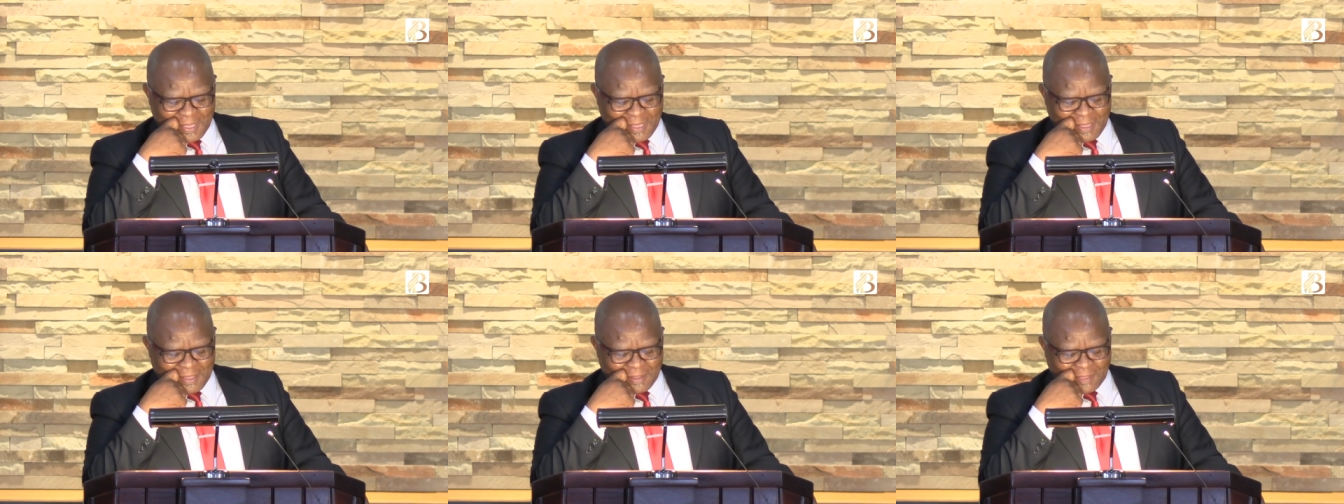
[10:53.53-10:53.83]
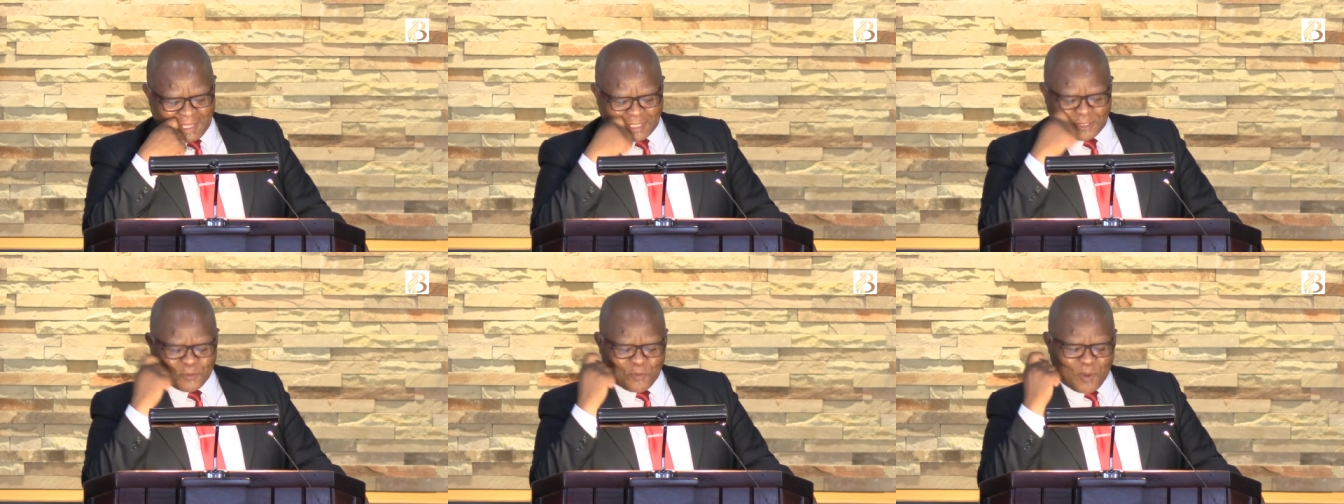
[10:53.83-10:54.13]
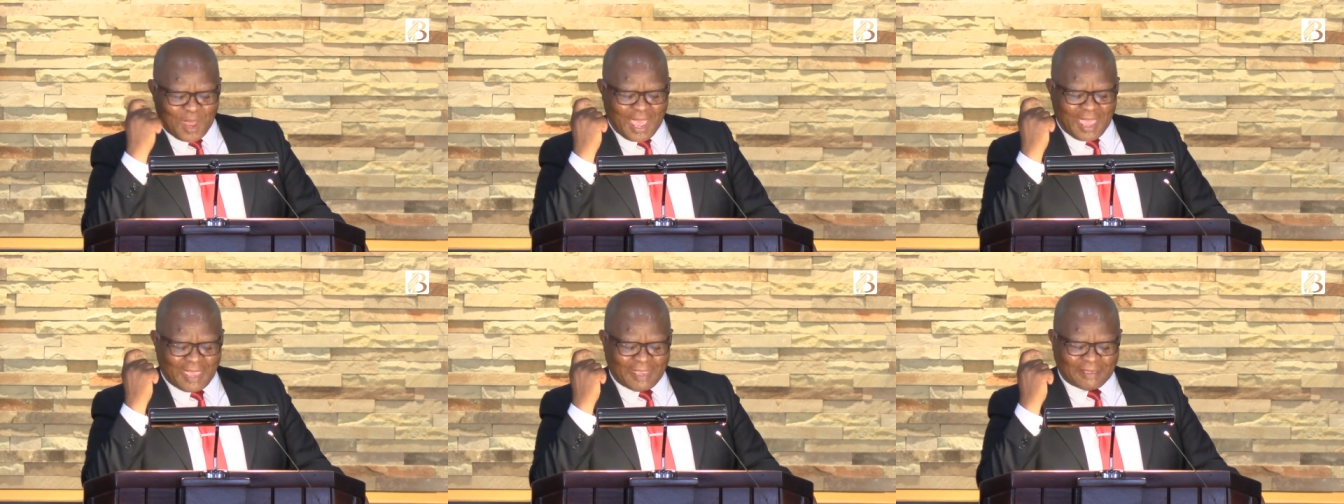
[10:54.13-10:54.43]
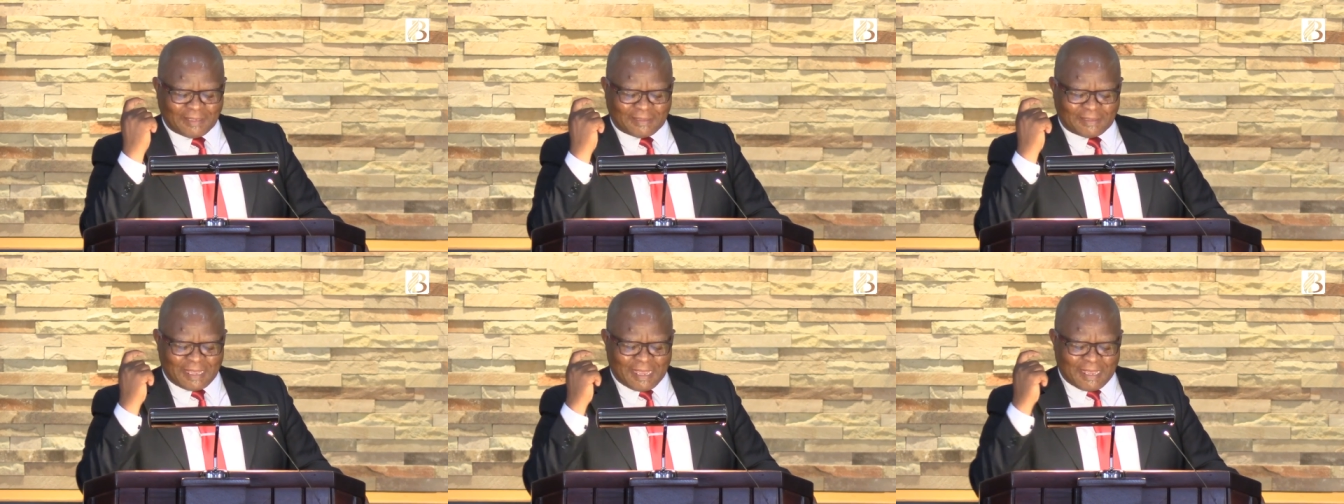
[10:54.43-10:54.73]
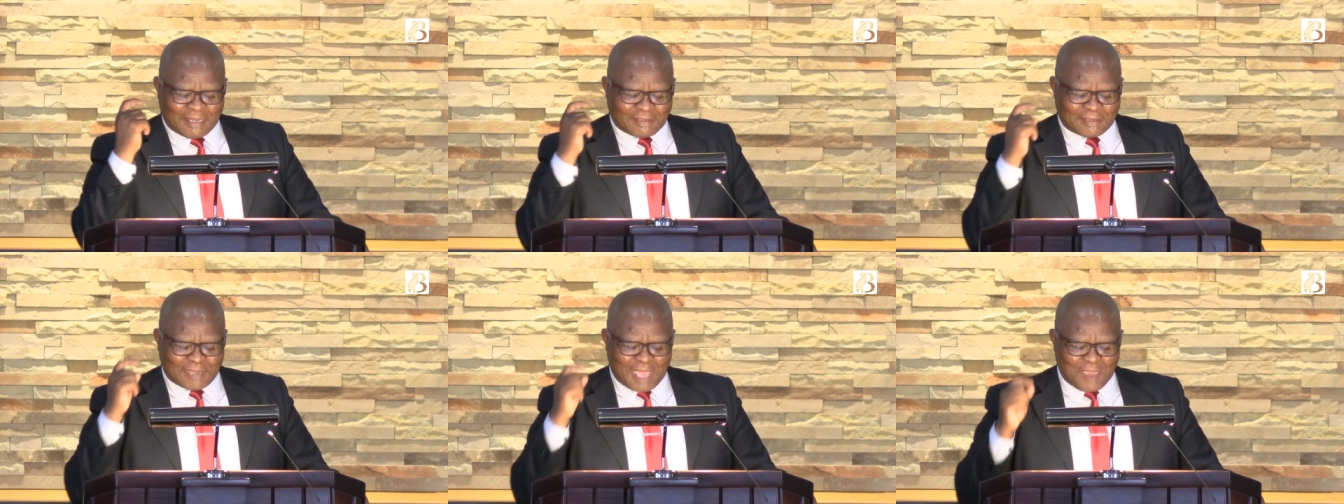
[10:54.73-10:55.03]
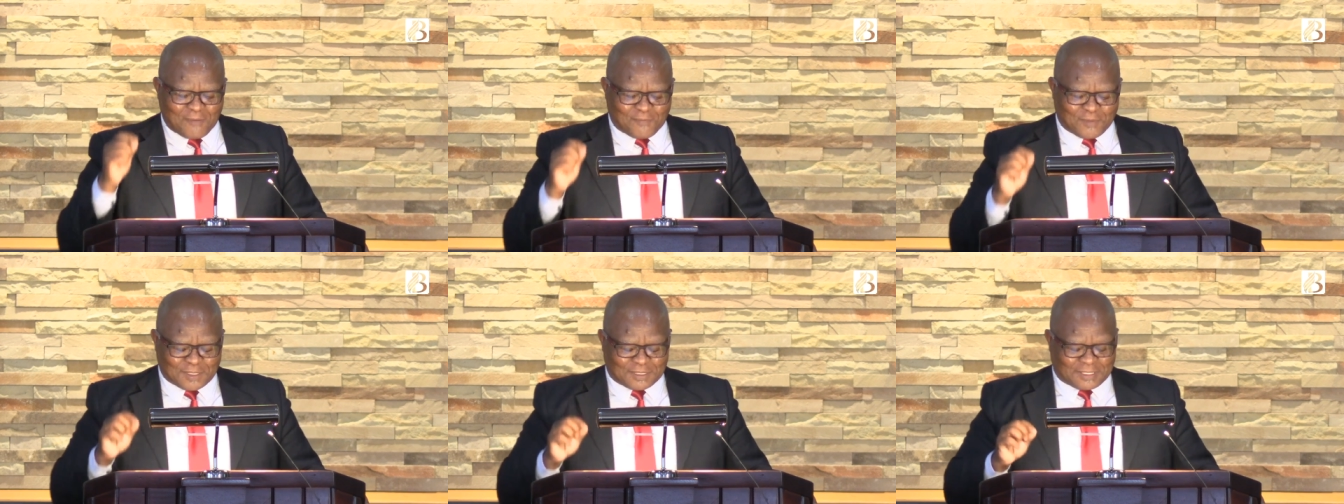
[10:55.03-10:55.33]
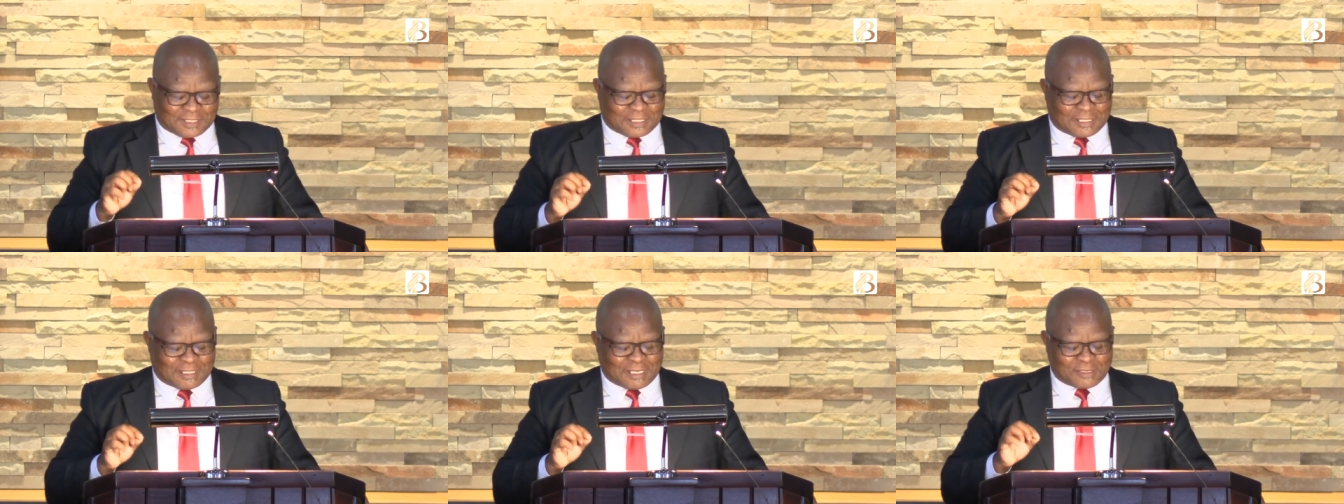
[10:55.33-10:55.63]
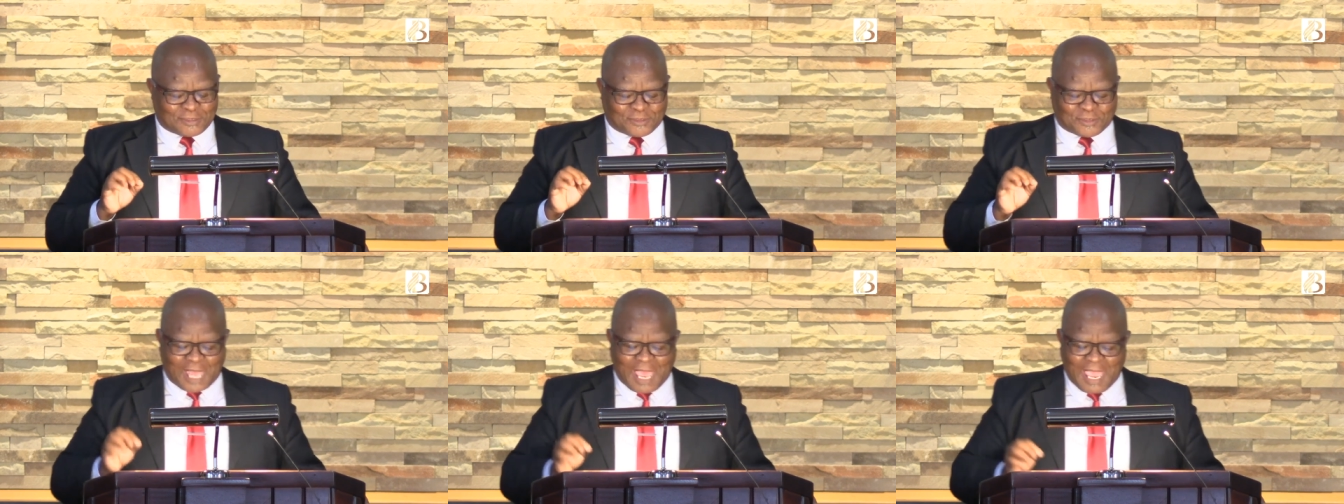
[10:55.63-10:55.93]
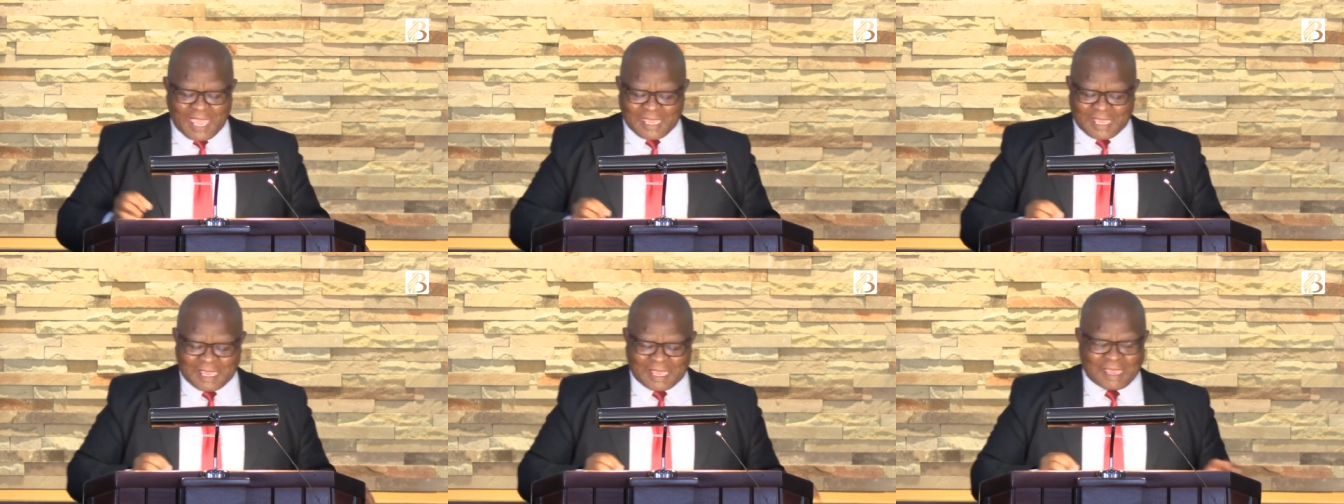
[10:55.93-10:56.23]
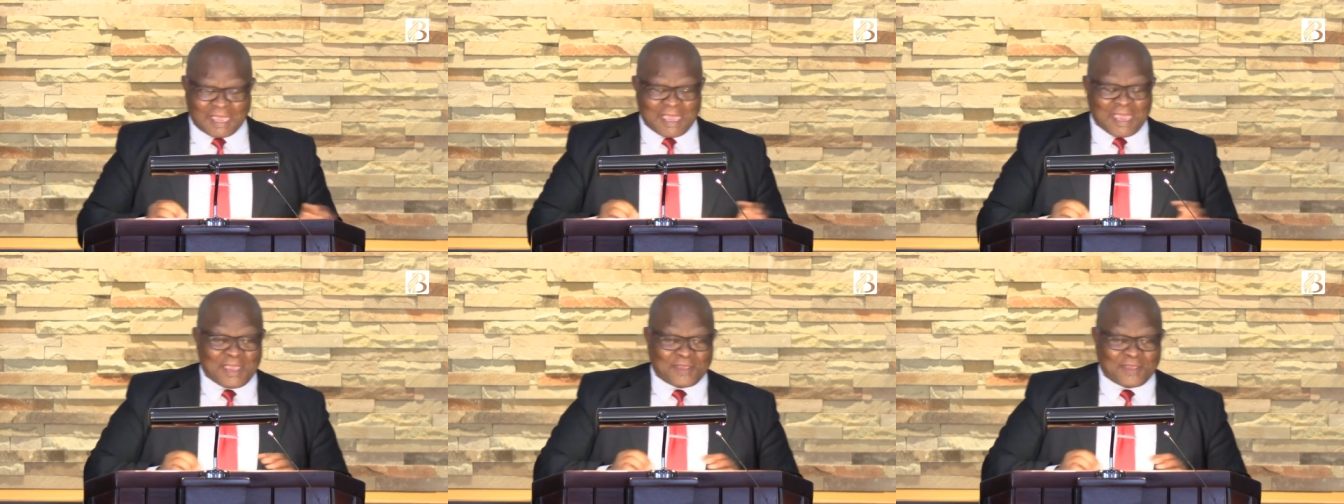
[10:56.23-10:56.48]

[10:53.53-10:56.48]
That's why David's desire,